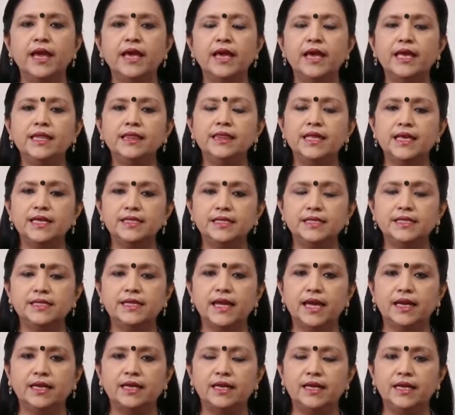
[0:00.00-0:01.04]
In this
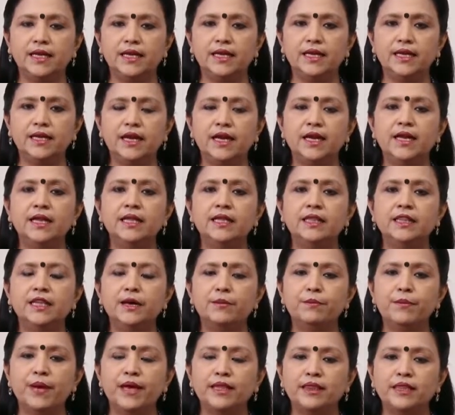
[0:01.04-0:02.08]
technique,
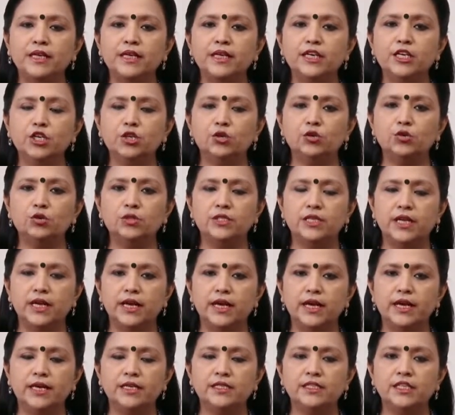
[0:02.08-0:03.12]
the method used
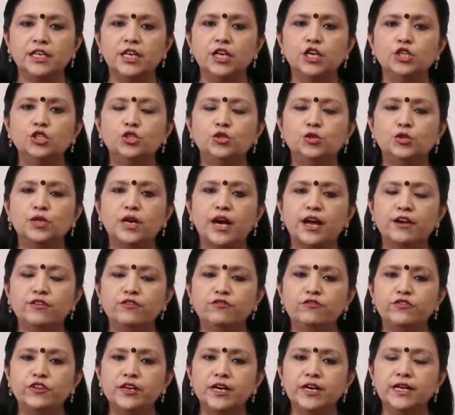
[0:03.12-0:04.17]
is to
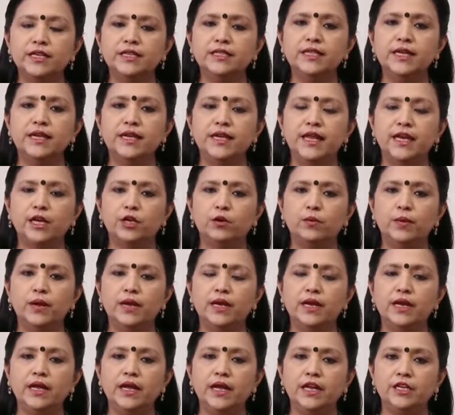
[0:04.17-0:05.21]
convert the
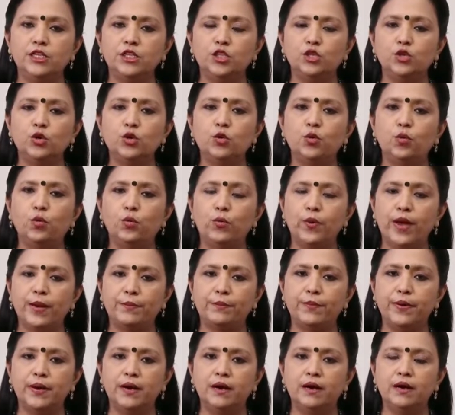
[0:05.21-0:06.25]
liquid into
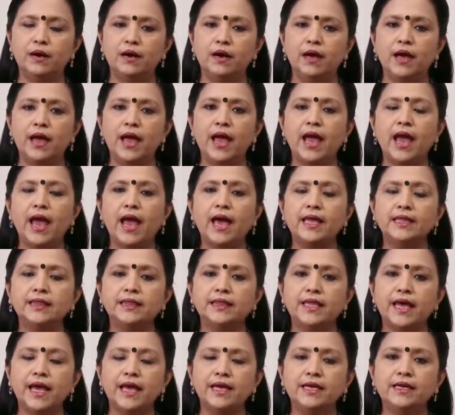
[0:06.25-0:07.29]
vapor
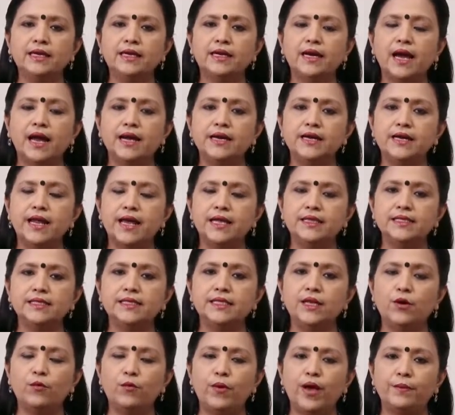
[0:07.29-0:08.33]
and then condense
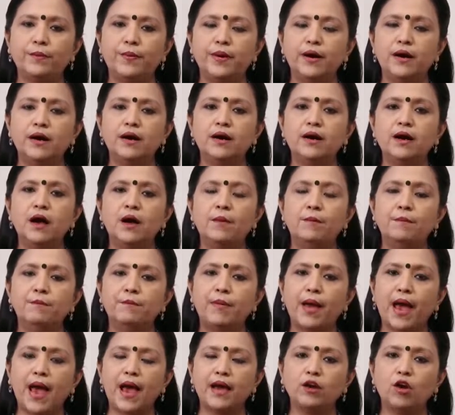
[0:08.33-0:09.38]
the vapor
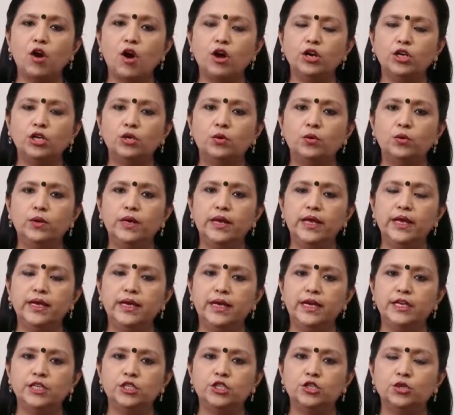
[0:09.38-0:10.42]
back on cooling
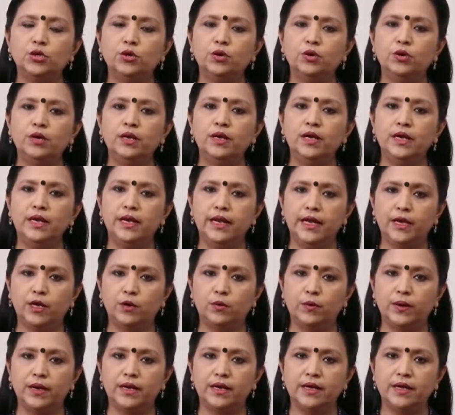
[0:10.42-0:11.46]
into
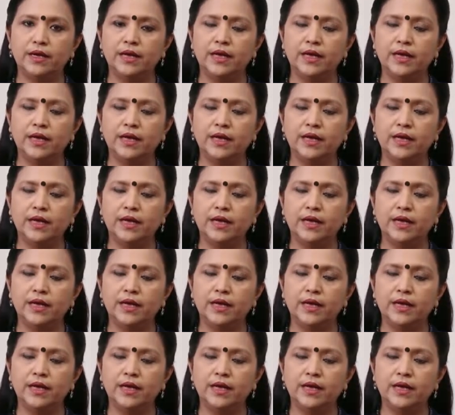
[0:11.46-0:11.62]
liquid.